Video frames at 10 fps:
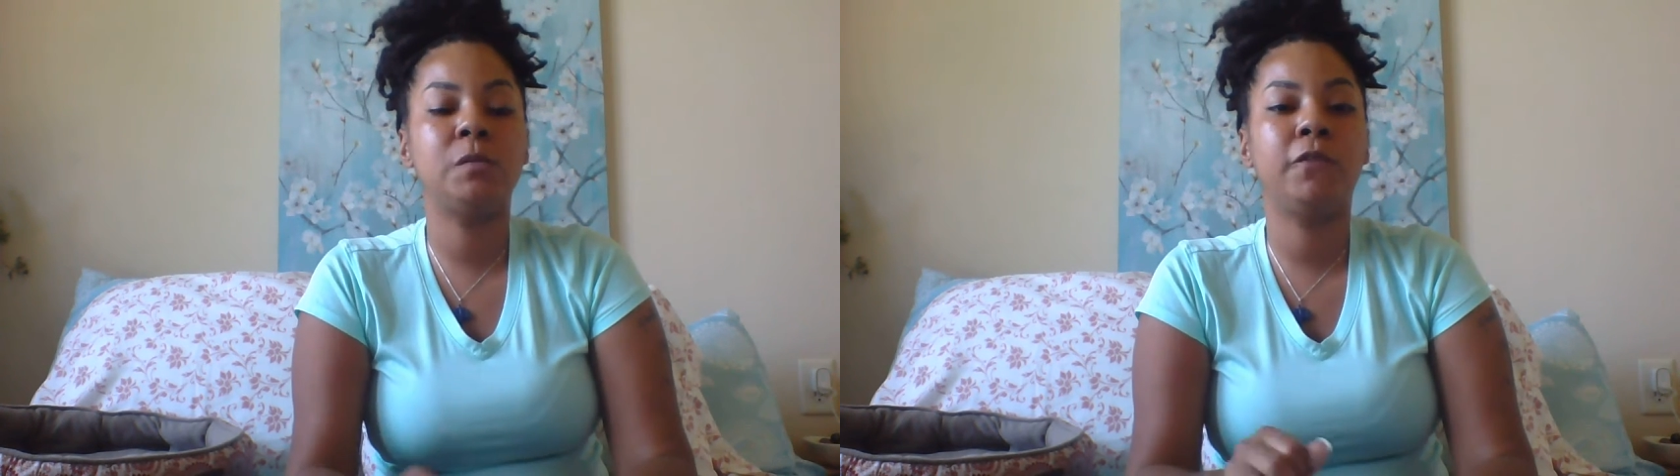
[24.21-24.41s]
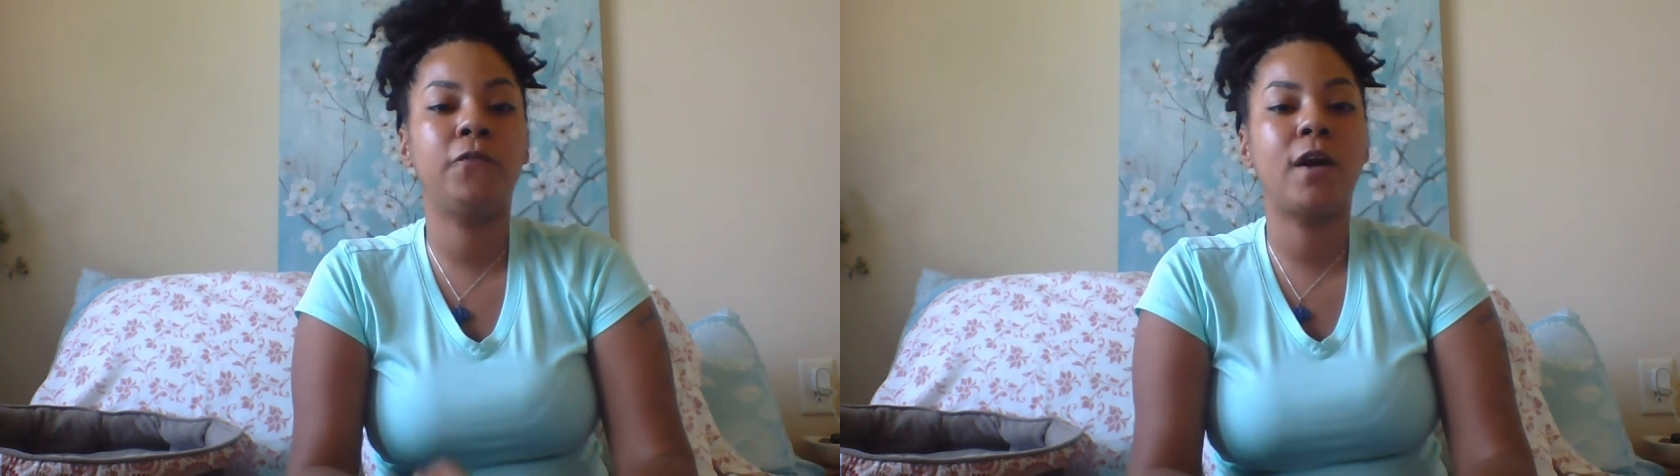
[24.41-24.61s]

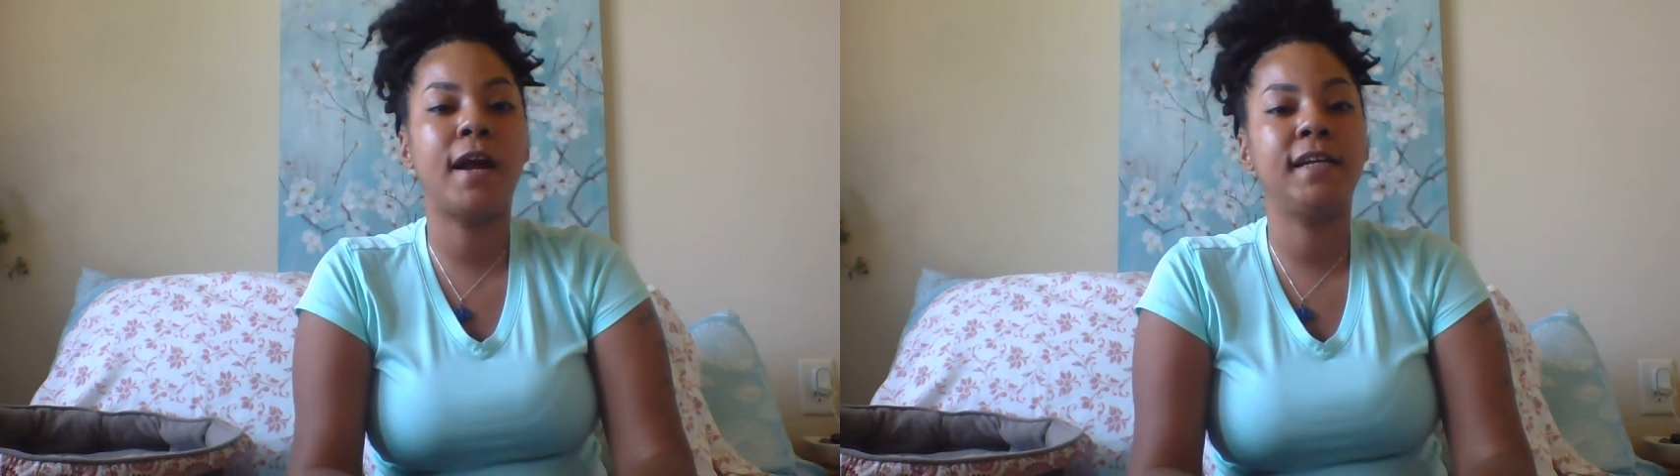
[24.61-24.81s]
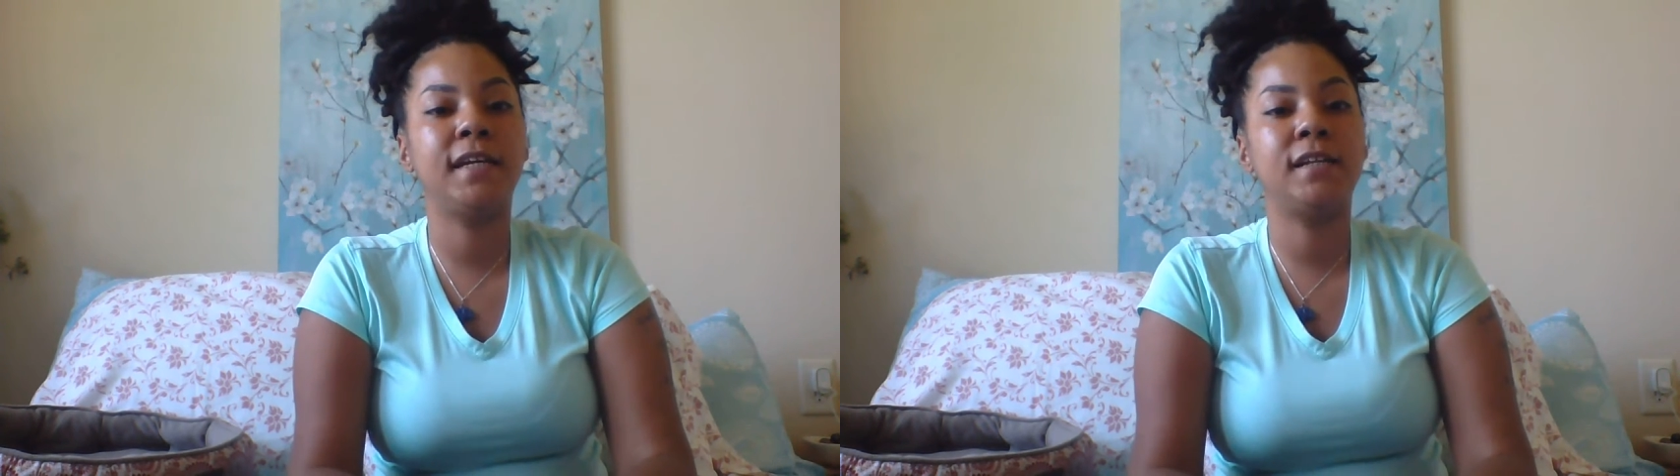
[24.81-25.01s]
before
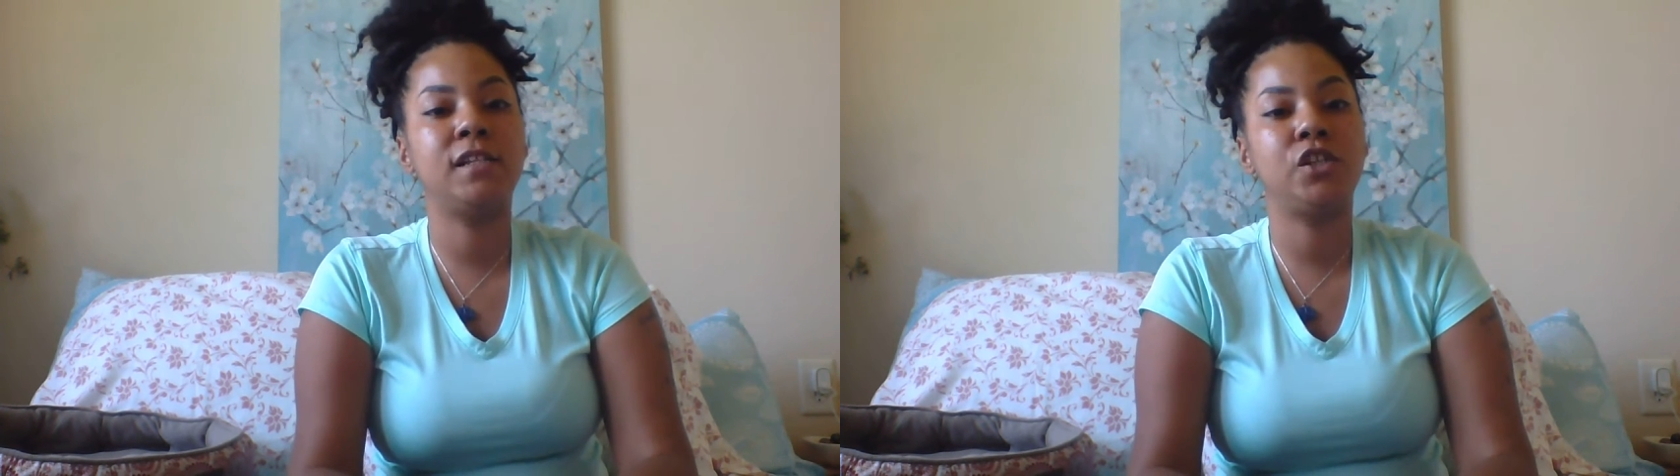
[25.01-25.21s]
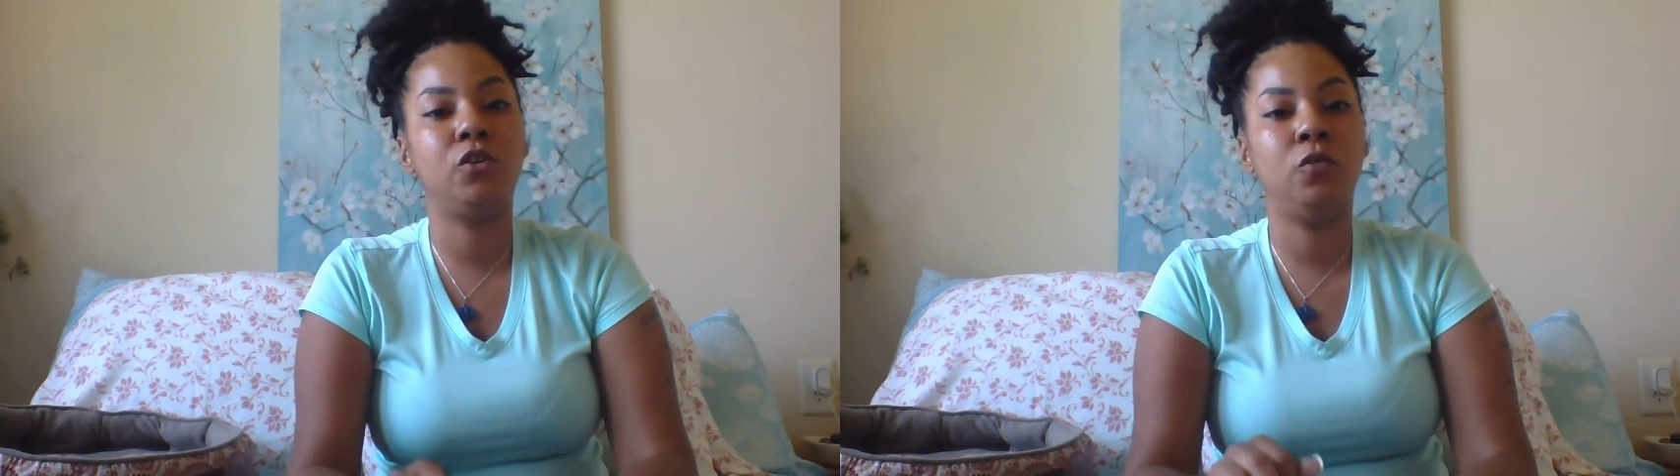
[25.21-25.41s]
I get
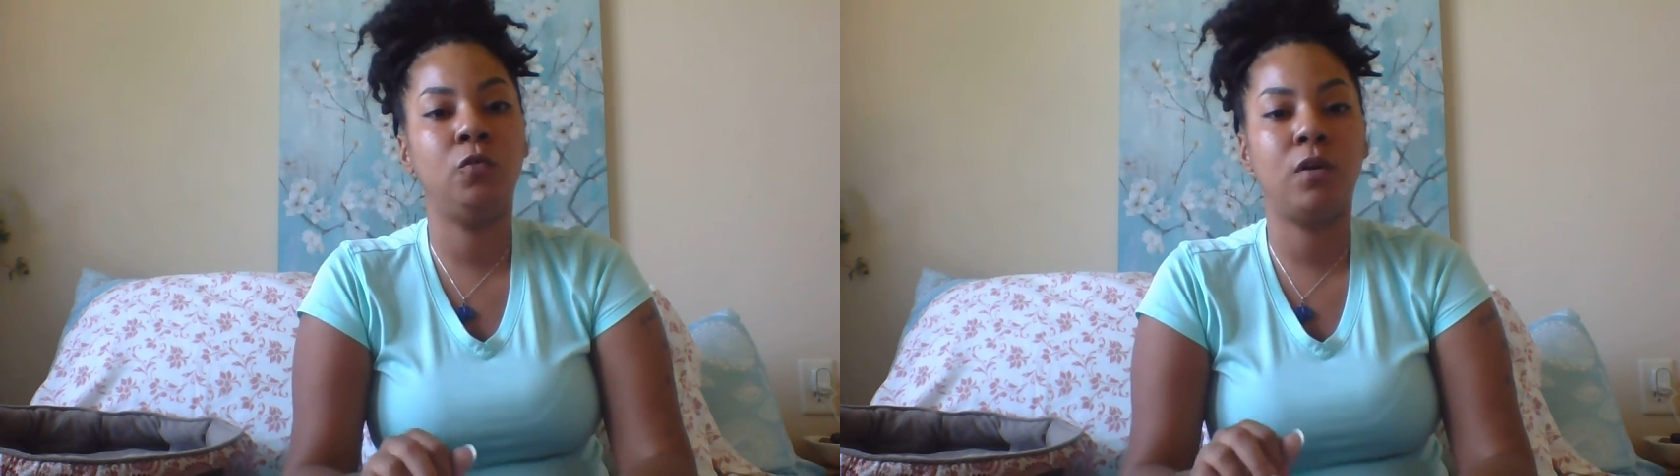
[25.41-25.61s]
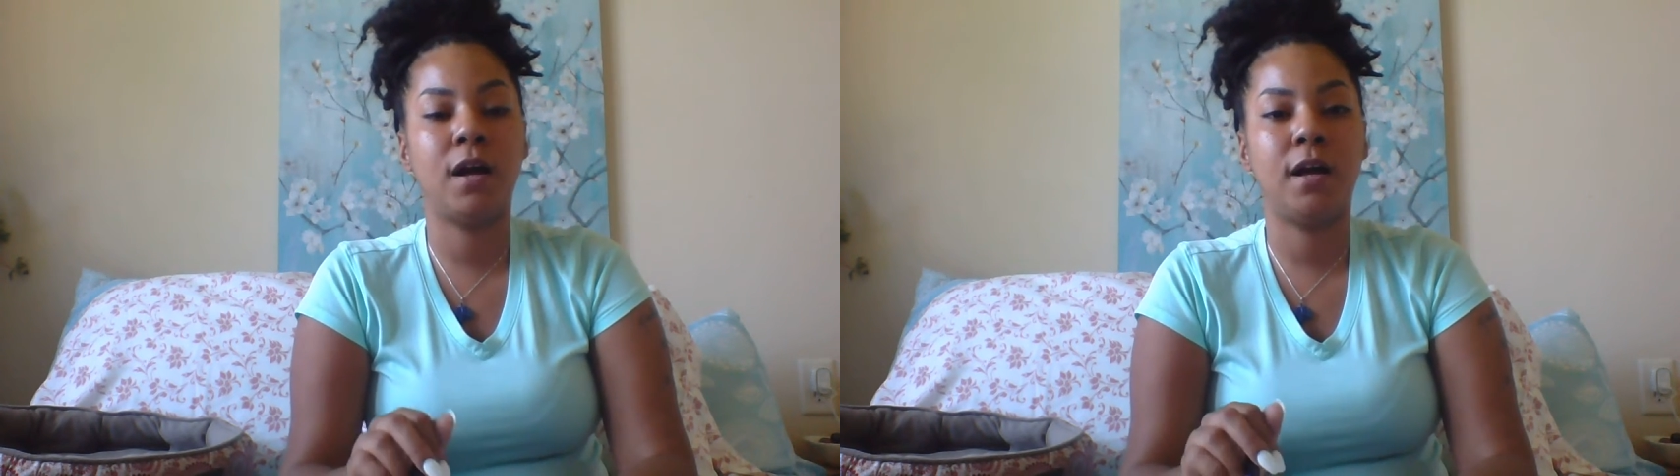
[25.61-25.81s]
into